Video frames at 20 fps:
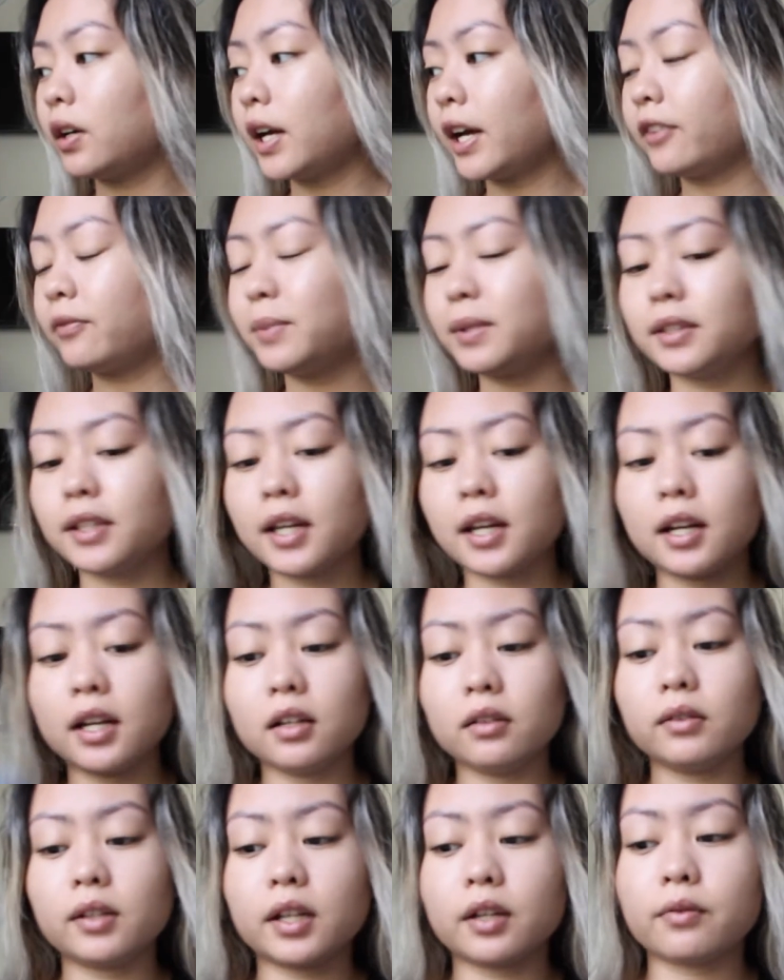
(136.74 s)
I've been
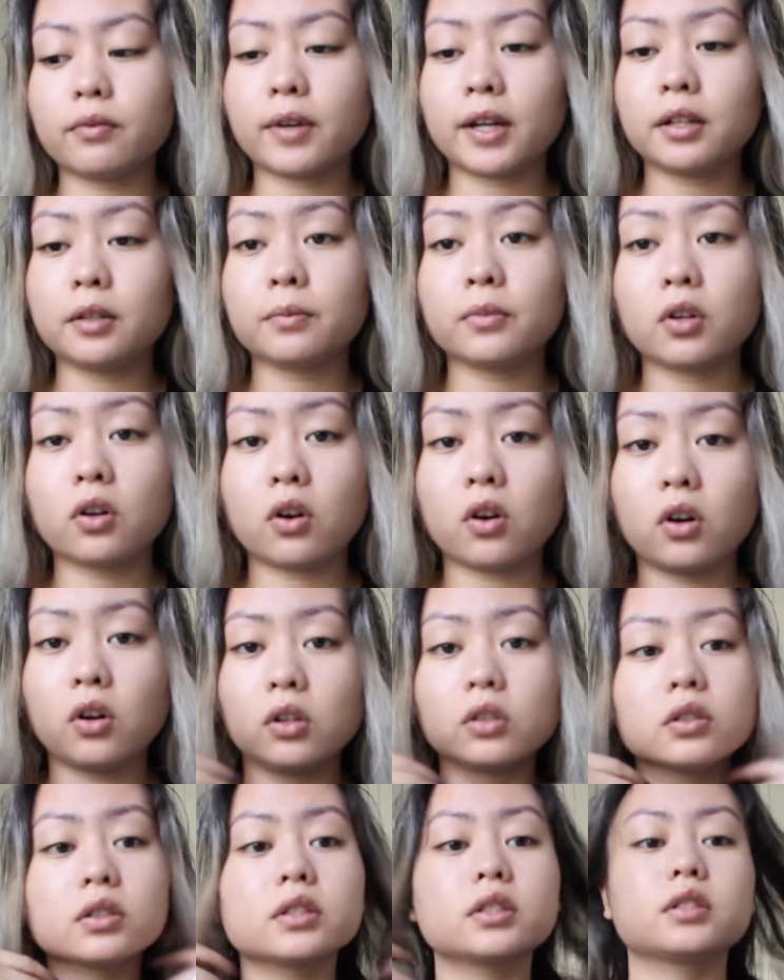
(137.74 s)
getting like random
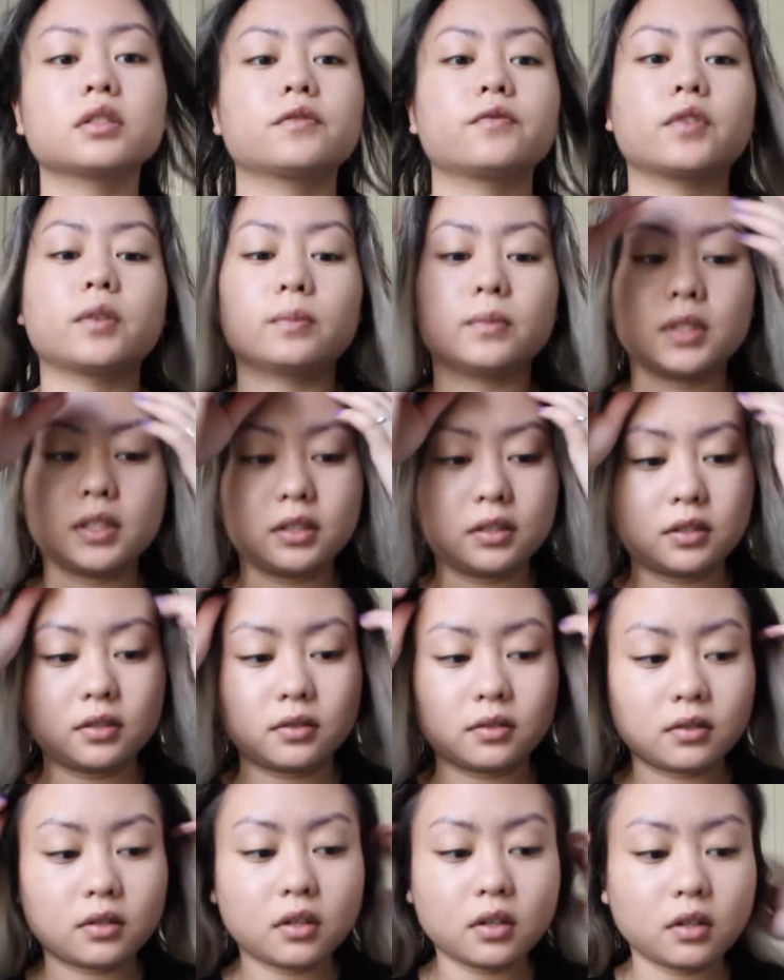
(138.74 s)
calls from these
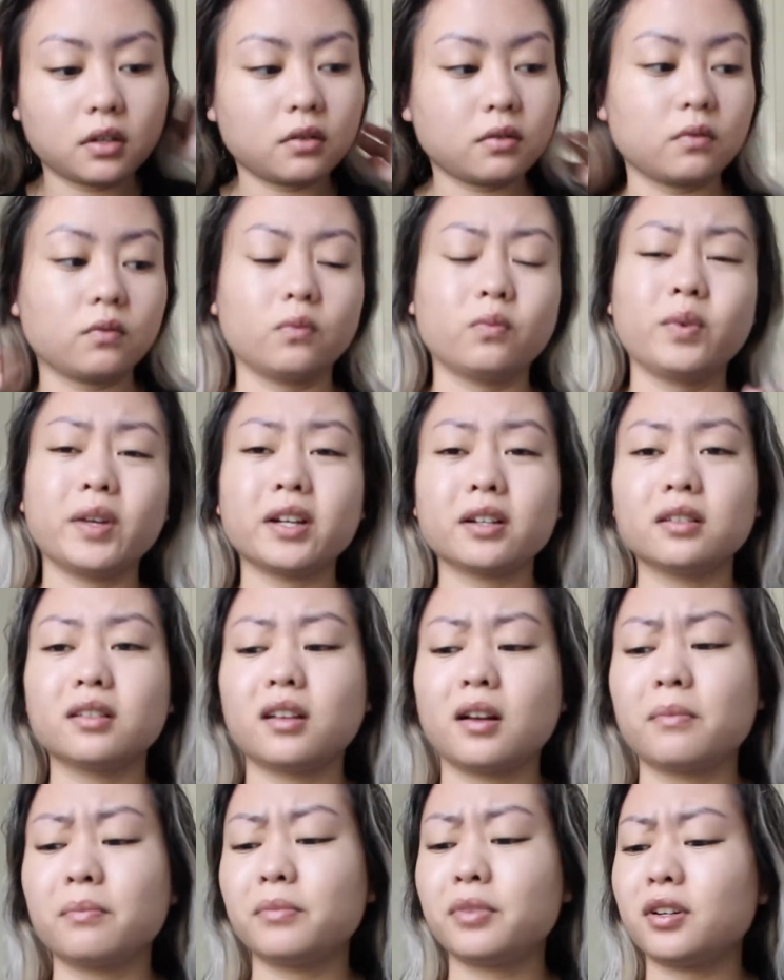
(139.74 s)
weird
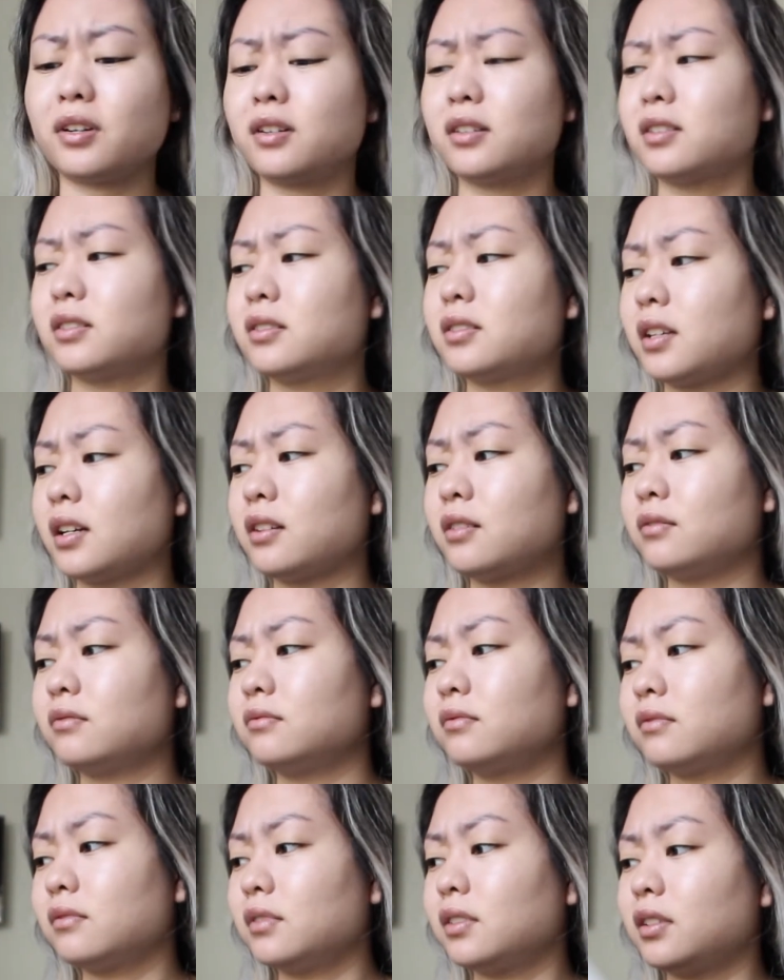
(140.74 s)
numbers.
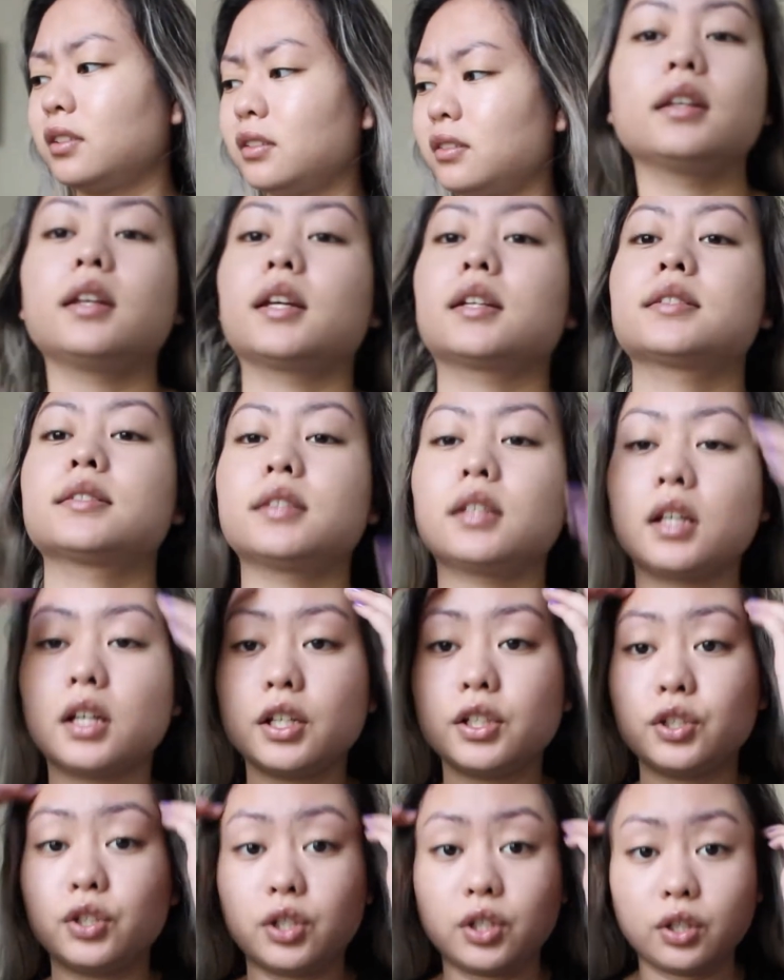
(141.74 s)
The next thing
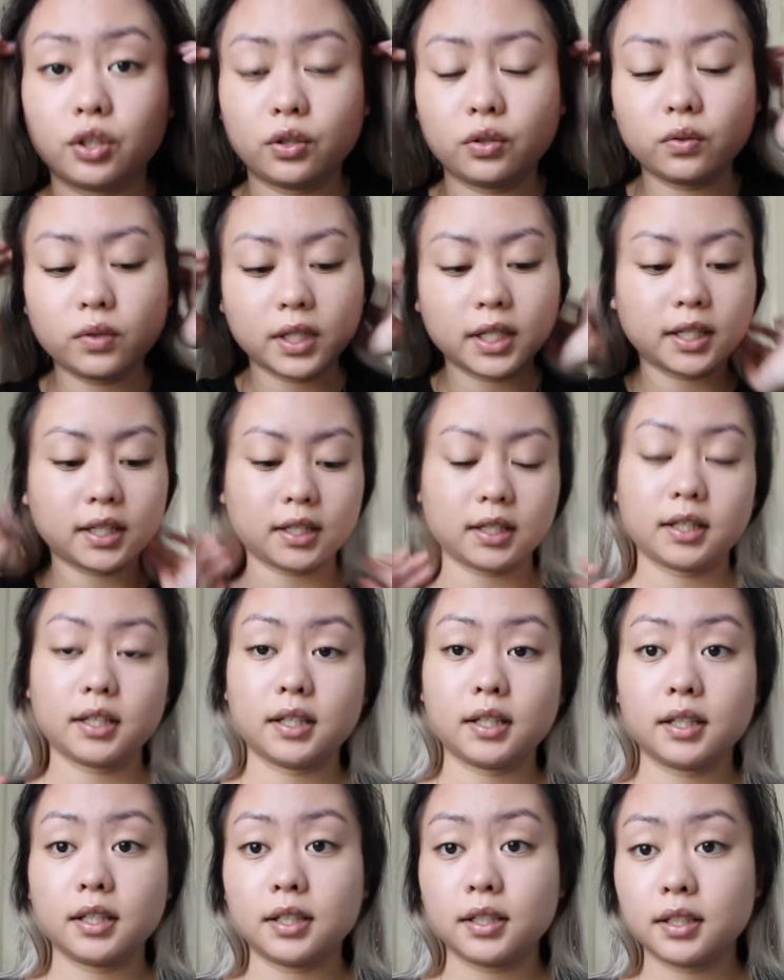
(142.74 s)
I do
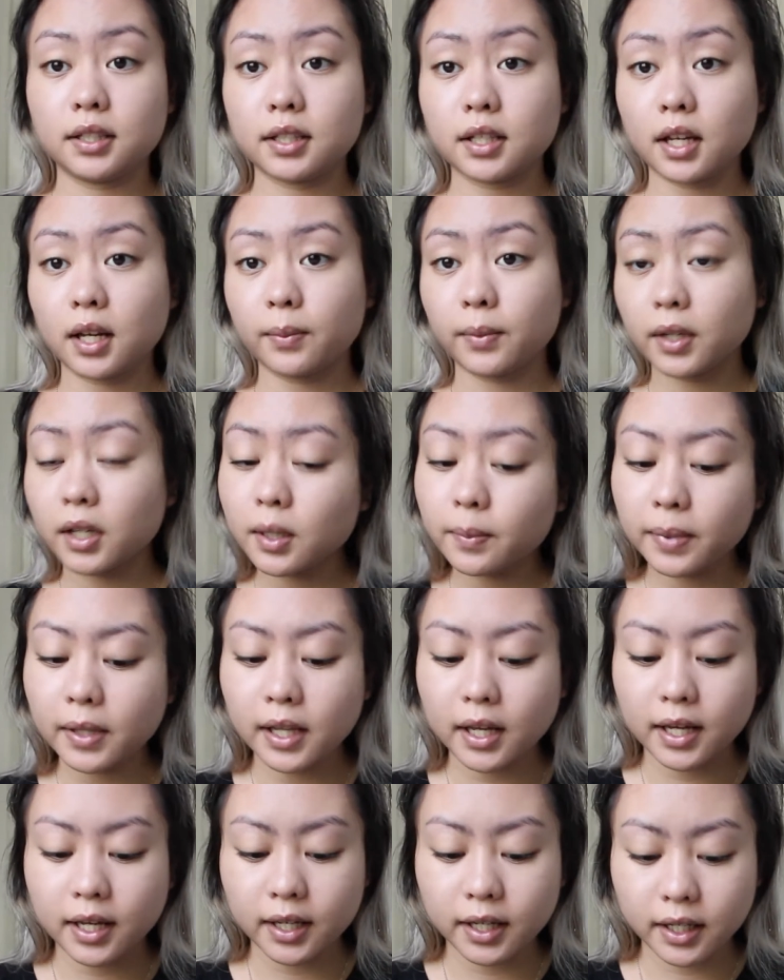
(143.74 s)
is I'm gonna
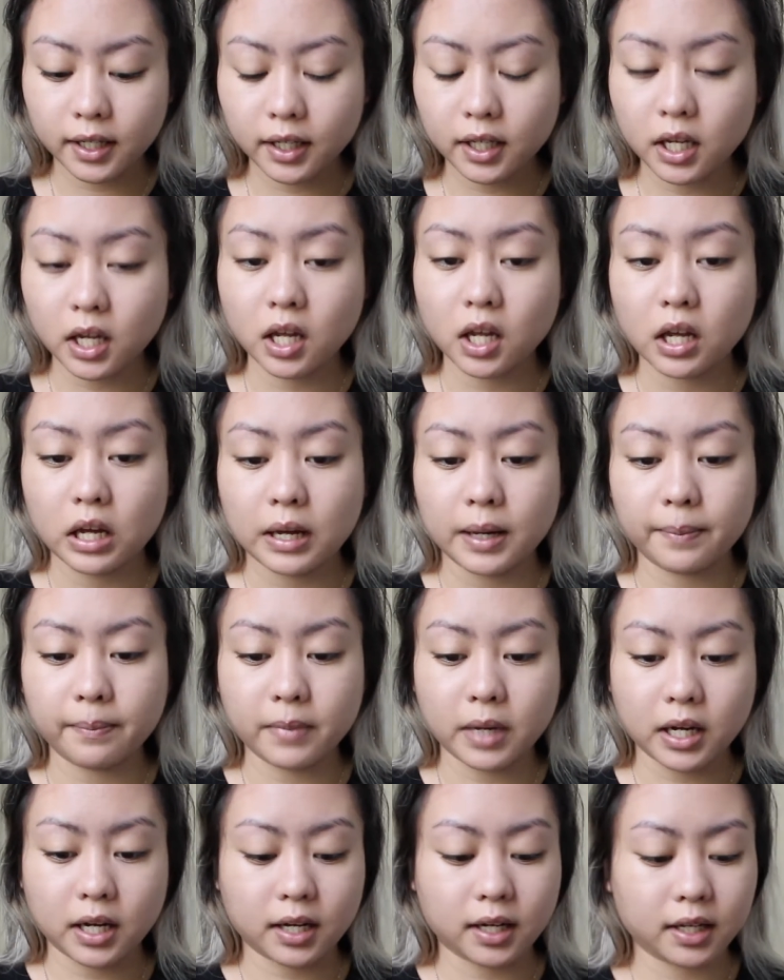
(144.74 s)
apply
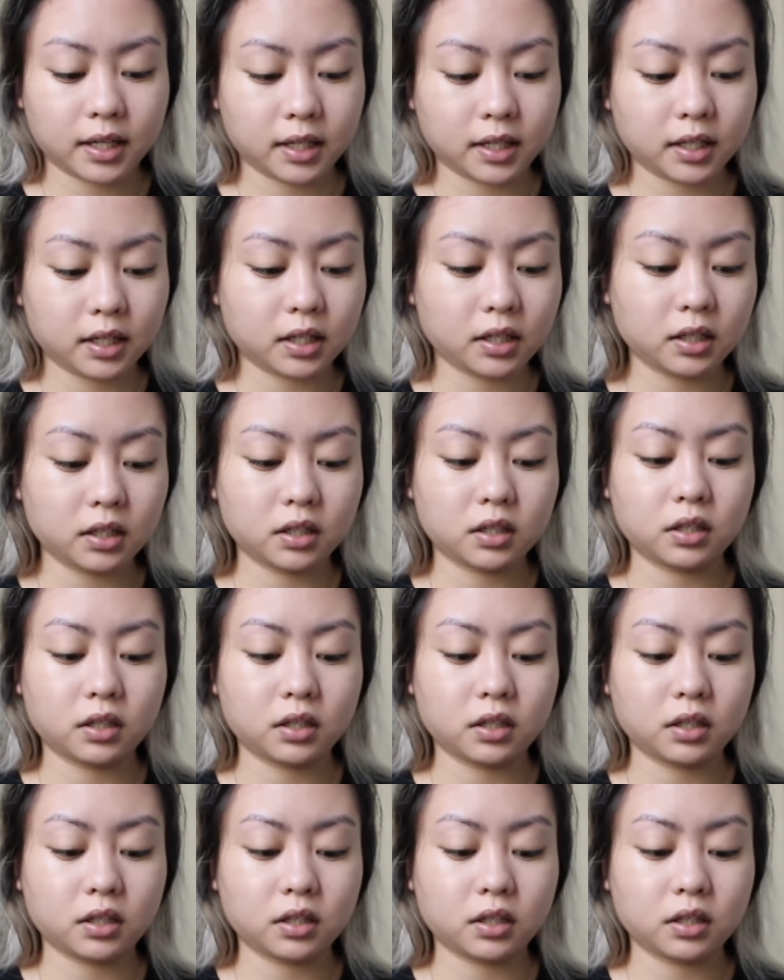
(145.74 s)
my